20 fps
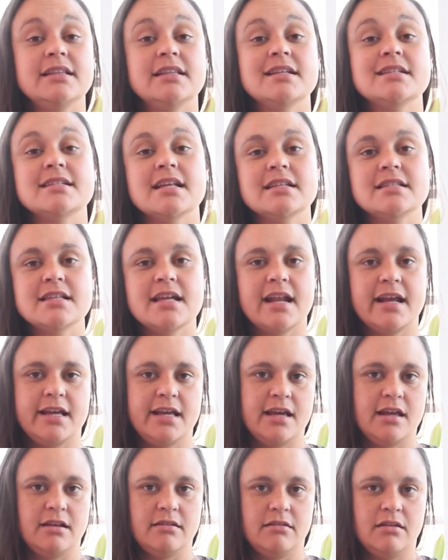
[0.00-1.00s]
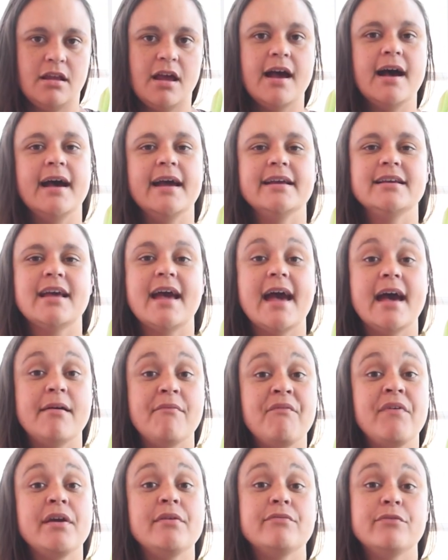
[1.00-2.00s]
in the sense that I have
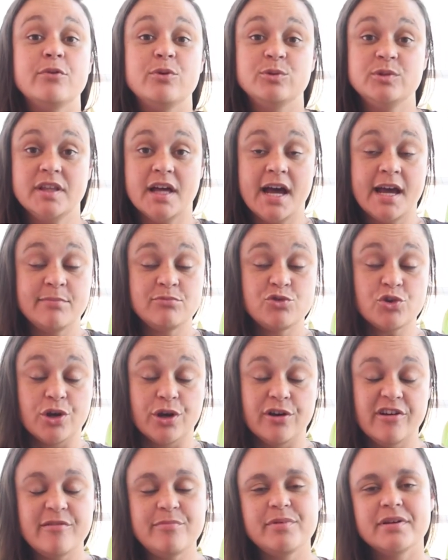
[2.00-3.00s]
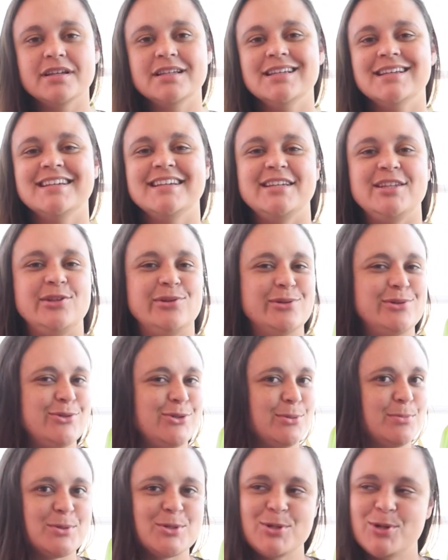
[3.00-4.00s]
a full-time job.
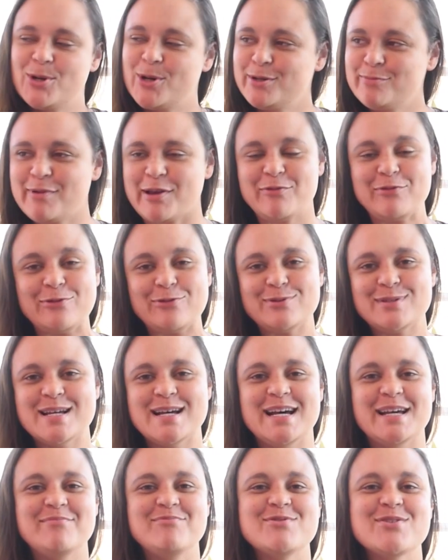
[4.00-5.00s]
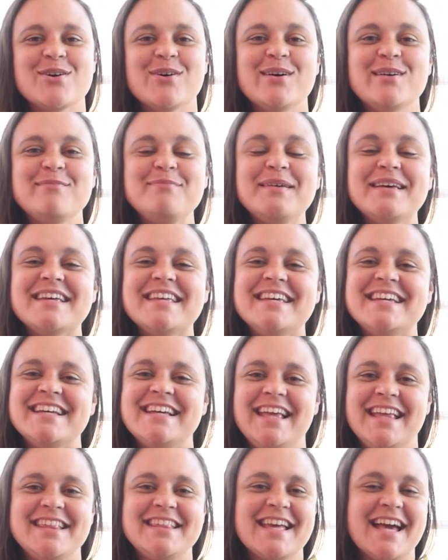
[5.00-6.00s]
YouTube's not my full-time job.
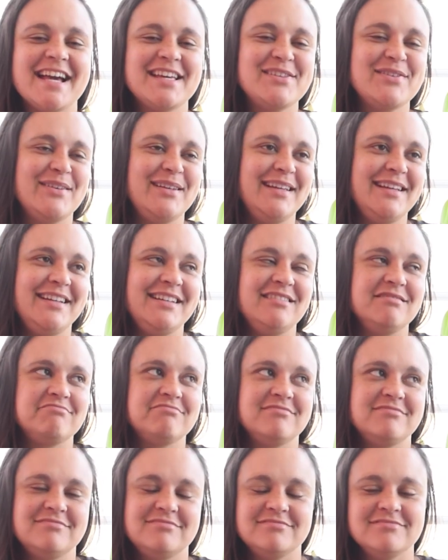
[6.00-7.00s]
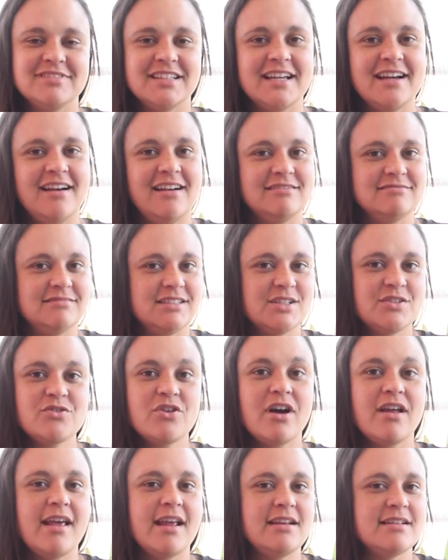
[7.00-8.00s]
It's actually, there's
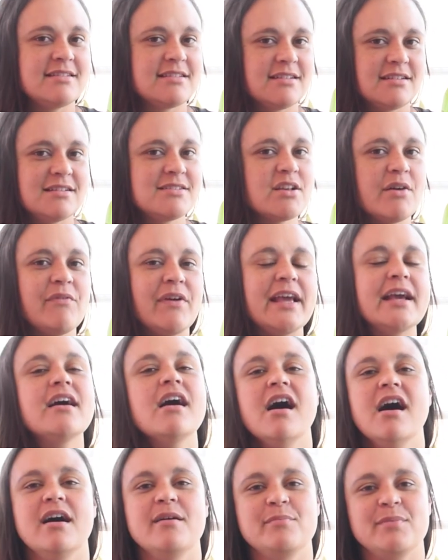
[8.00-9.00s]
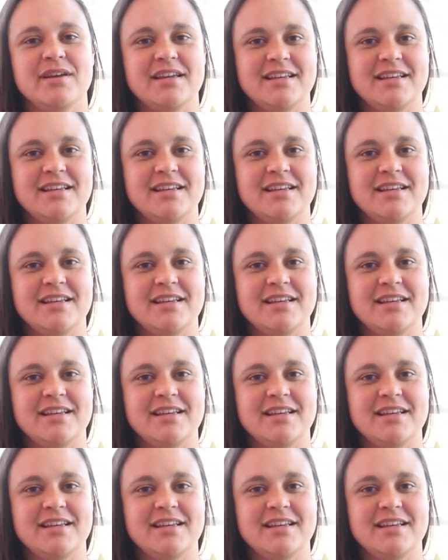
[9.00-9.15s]
not any source of income.